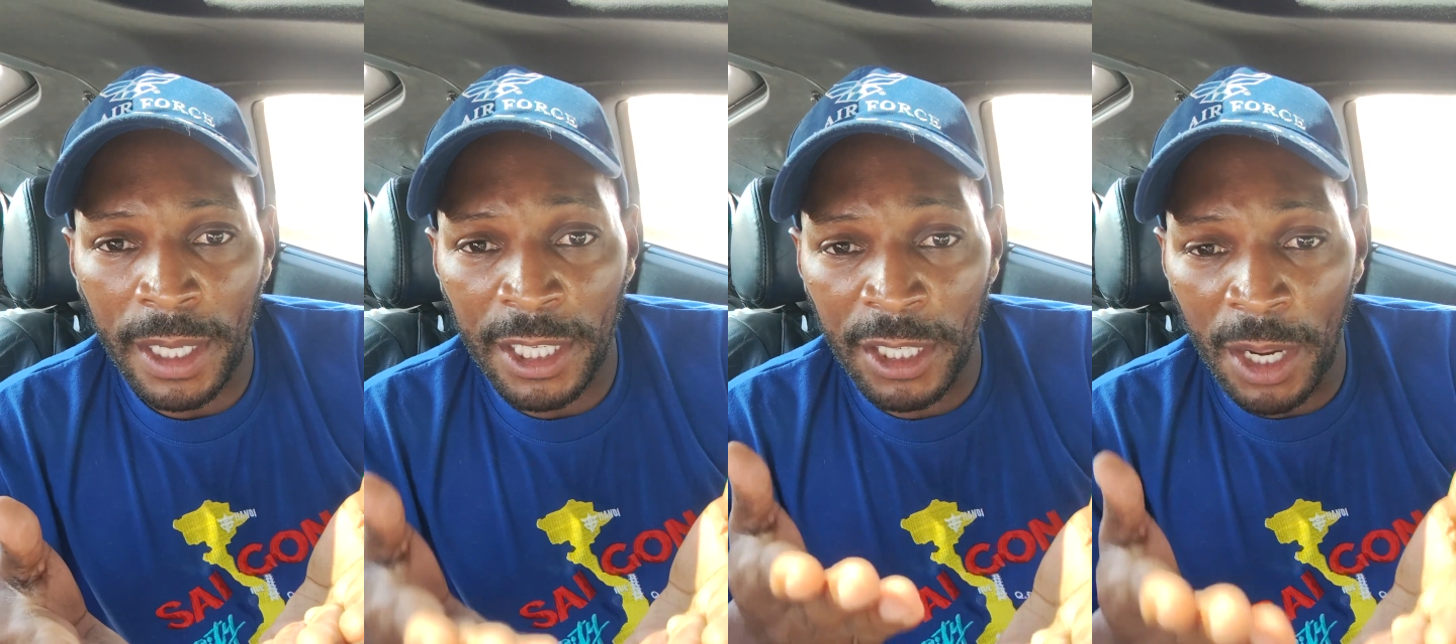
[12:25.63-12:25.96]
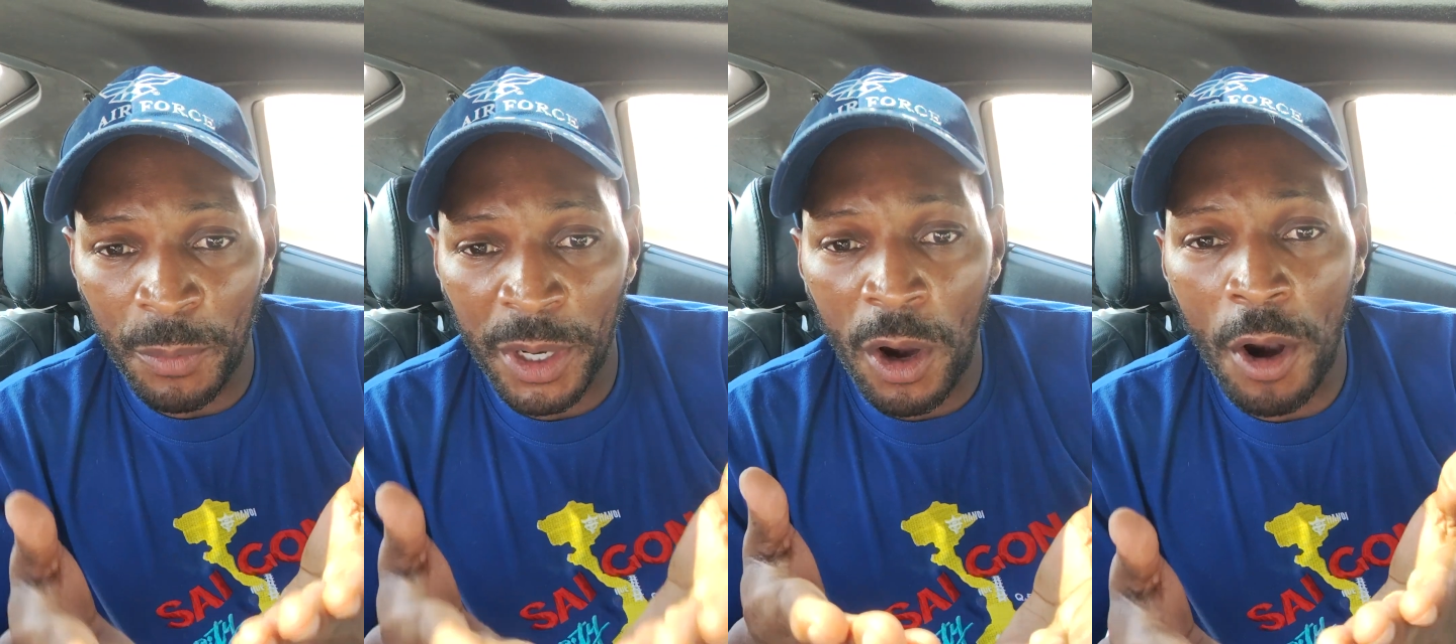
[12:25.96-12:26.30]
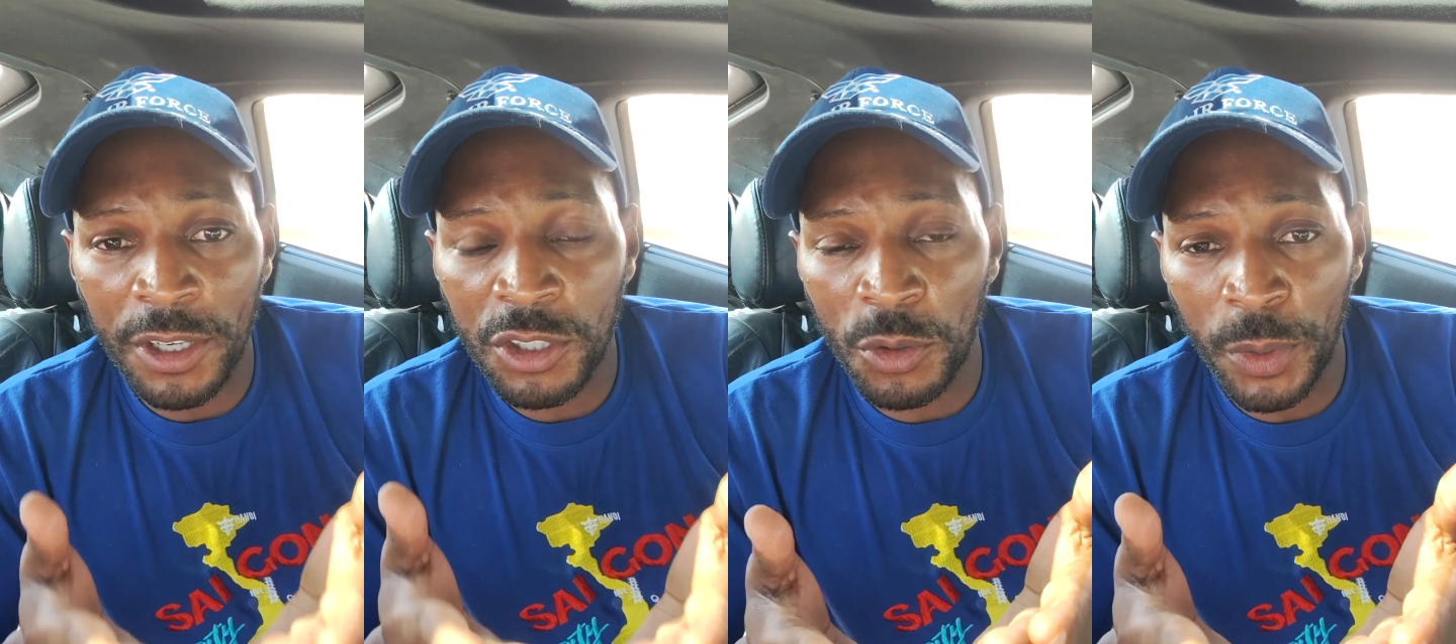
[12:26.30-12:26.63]
in
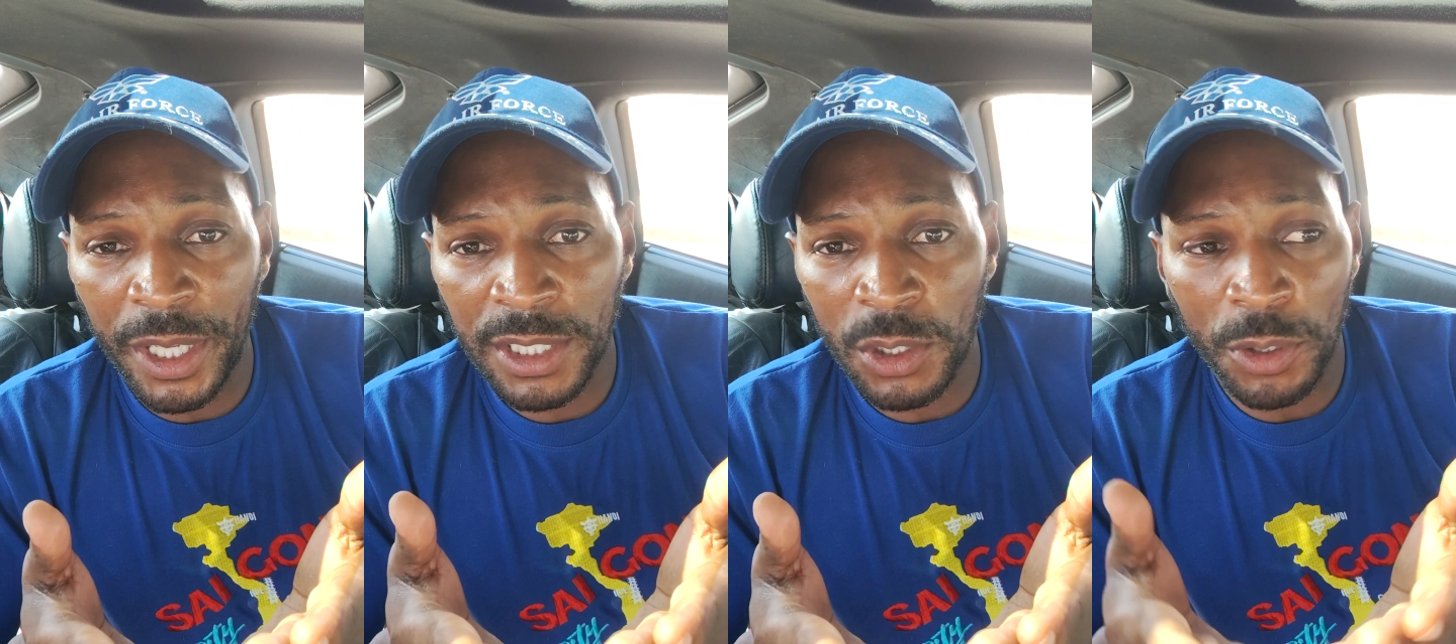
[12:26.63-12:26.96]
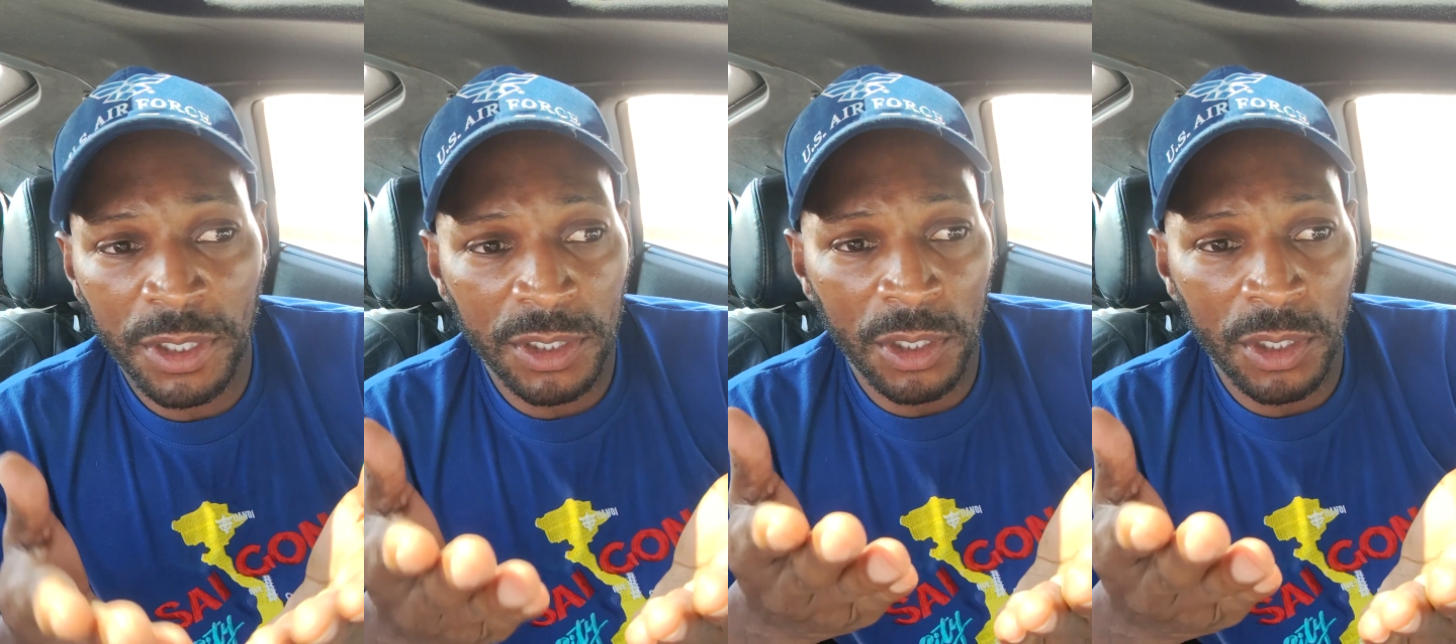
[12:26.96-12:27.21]
regards to resources.